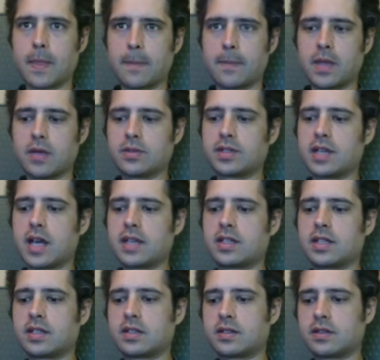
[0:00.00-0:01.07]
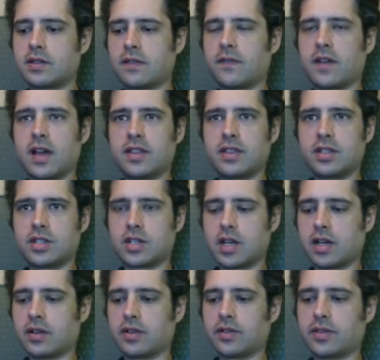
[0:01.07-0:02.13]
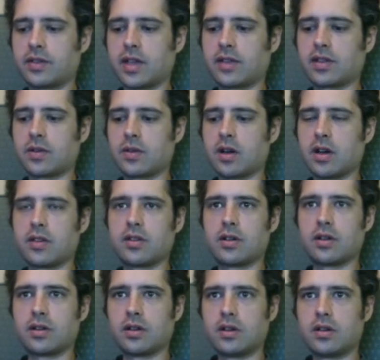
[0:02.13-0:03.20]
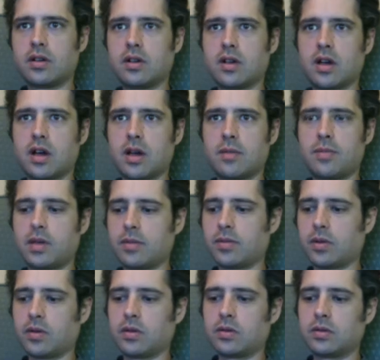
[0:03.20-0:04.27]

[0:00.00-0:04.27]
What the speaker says: It was nice to find this channel, that there were other people